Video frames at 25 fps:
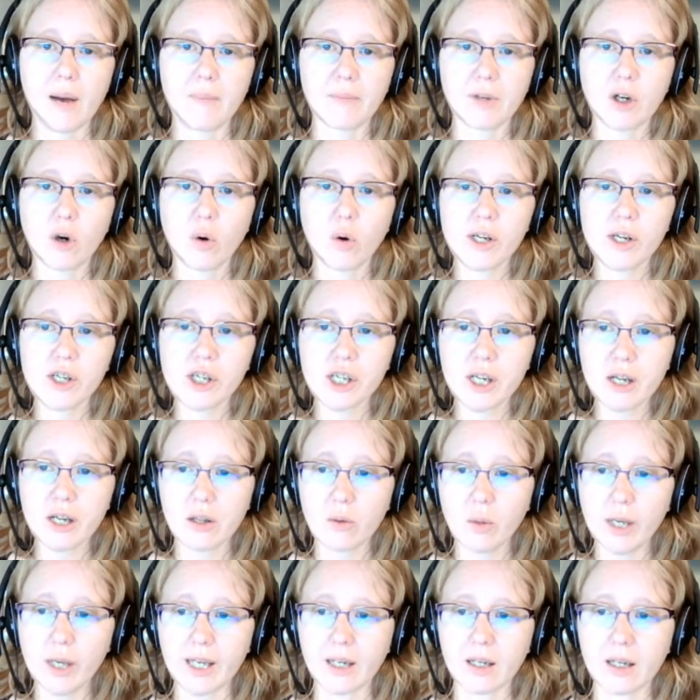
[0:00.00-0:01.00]
Question of the
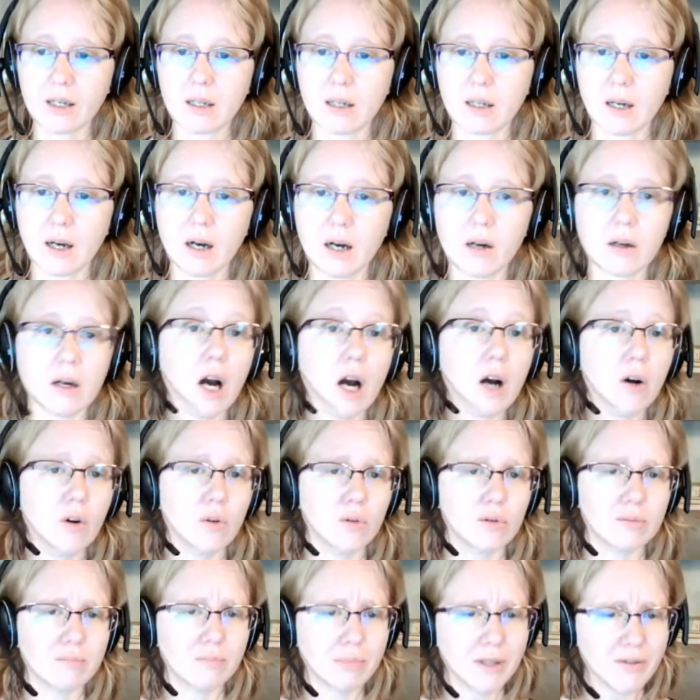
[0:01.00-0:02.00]
week.
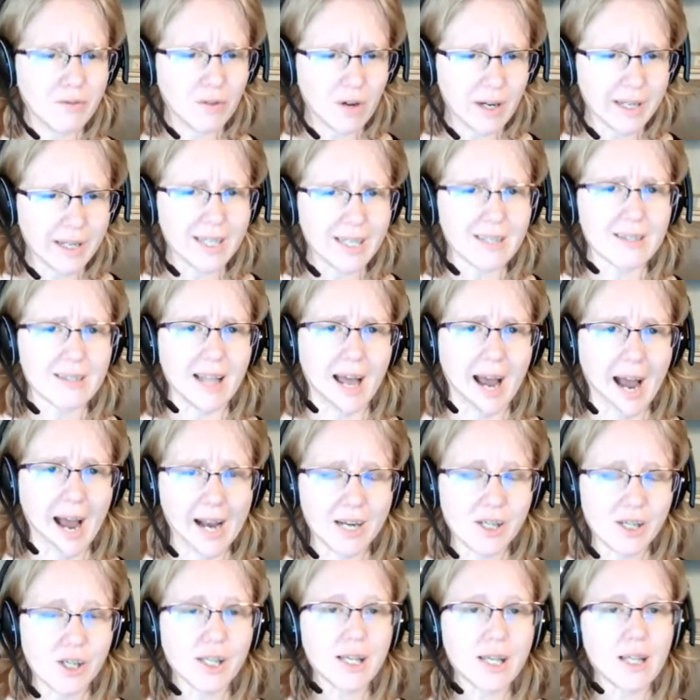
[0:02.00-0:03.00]
Before I get to that,
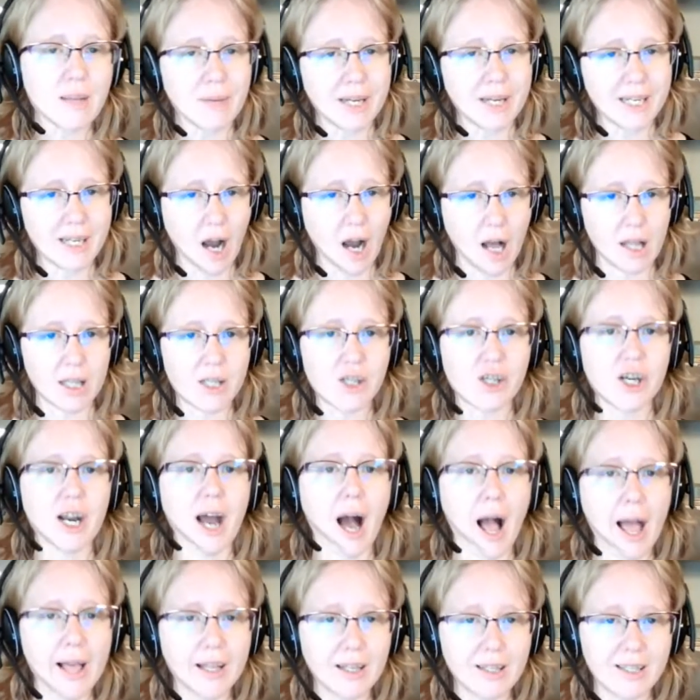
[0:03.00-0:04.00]
actually, let me acknowledge
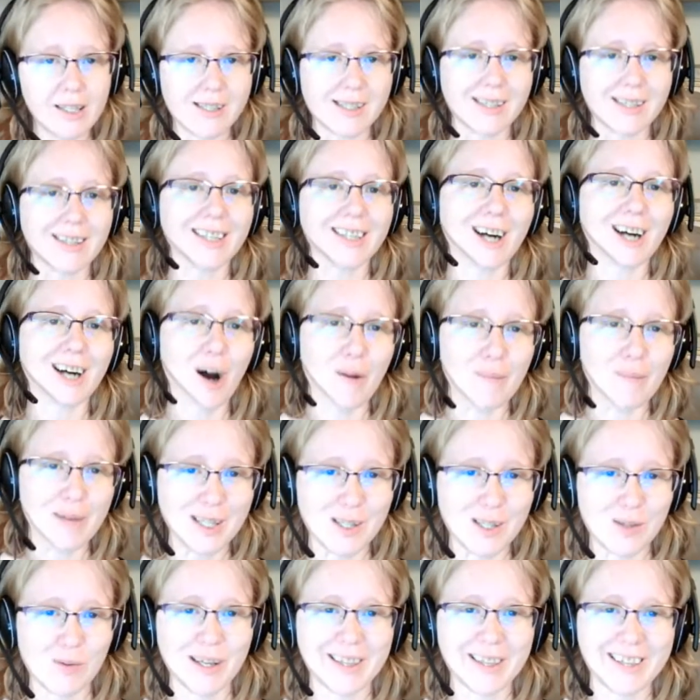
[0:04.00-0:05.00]
Niall was in the
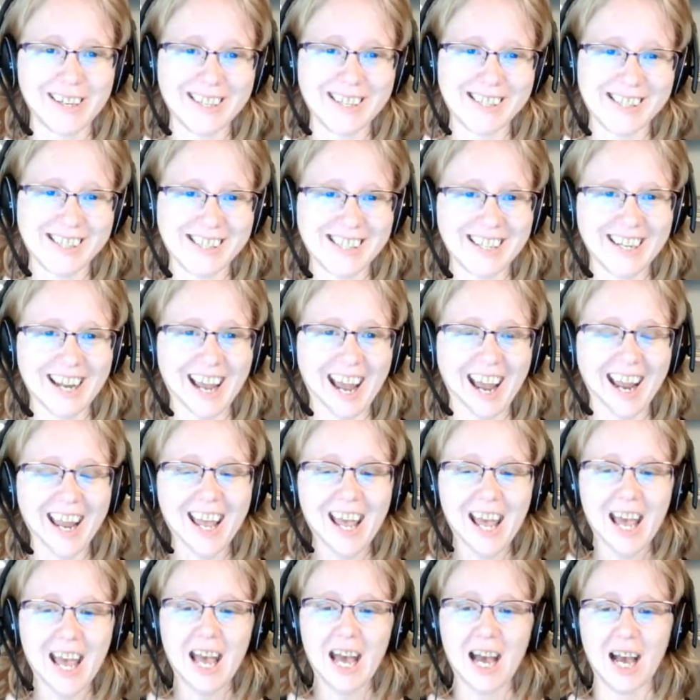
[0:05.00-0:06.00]
comments with us today.
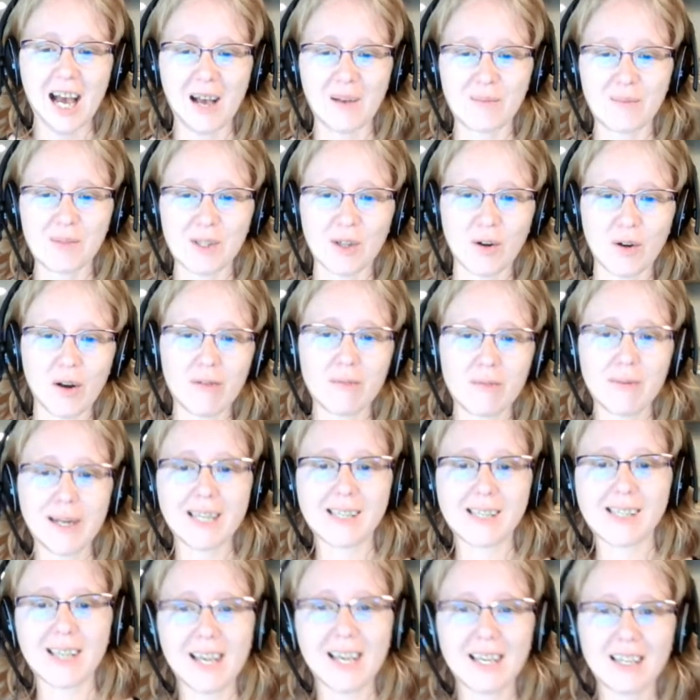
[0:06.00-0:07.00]
So everybody
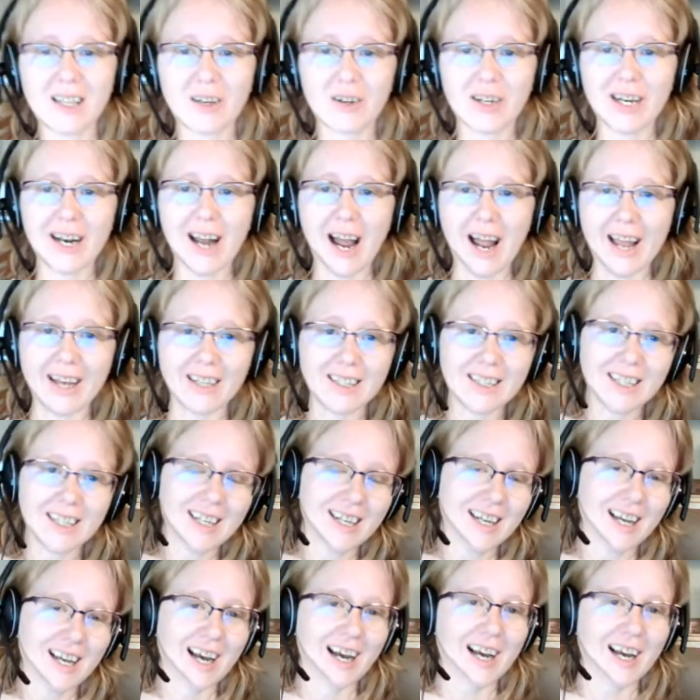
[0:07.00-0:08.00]
say hello to Niall
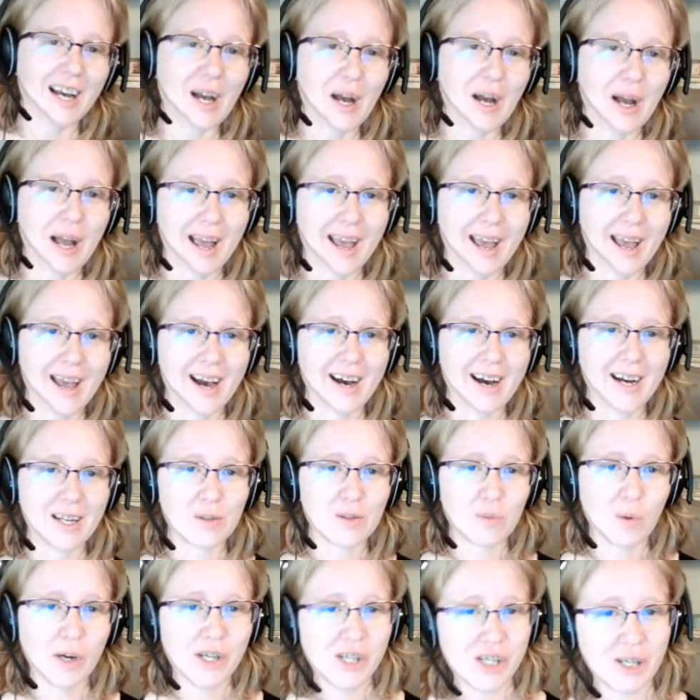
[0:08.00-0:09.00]
and
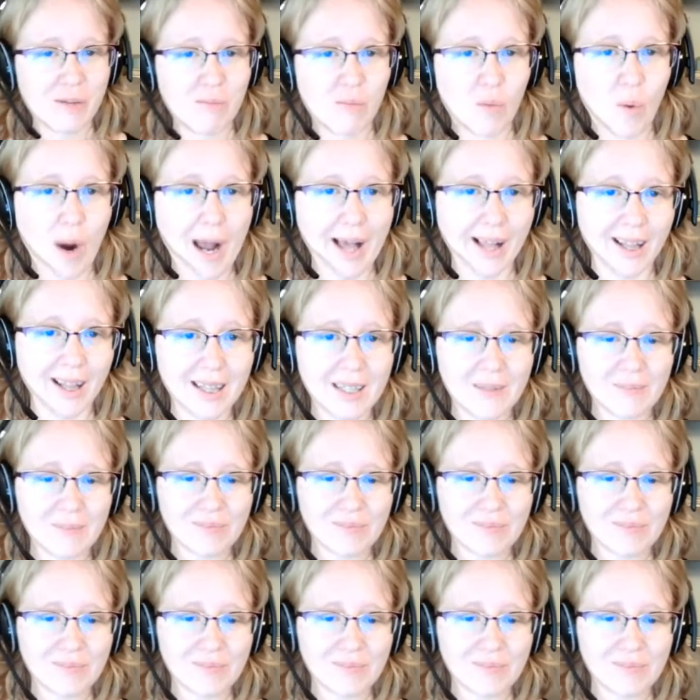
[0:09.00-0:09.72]
wish him well.